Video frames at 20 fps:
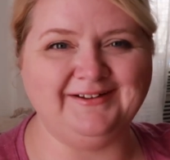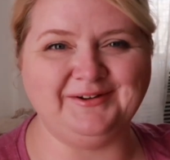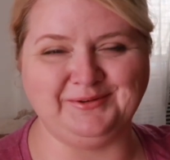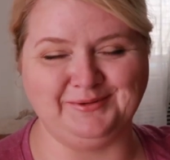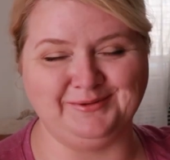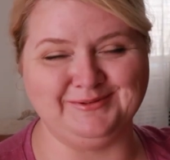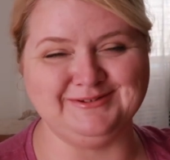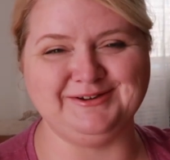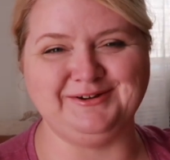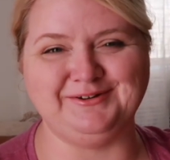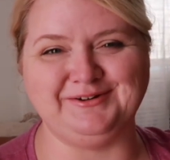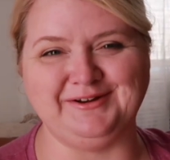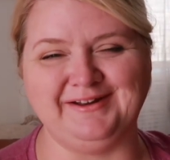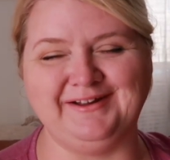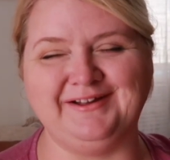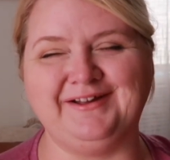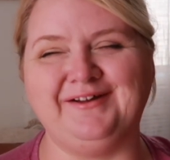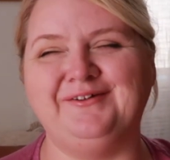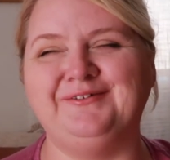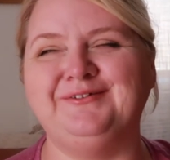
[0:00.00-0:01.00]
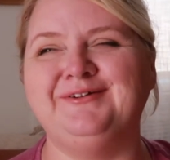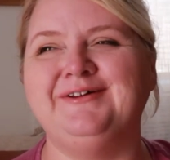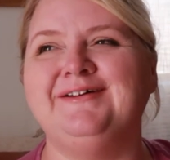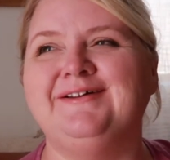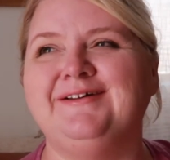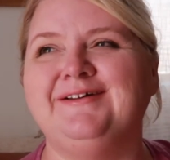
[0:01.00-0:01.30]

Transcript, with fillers: I was hearing an echo.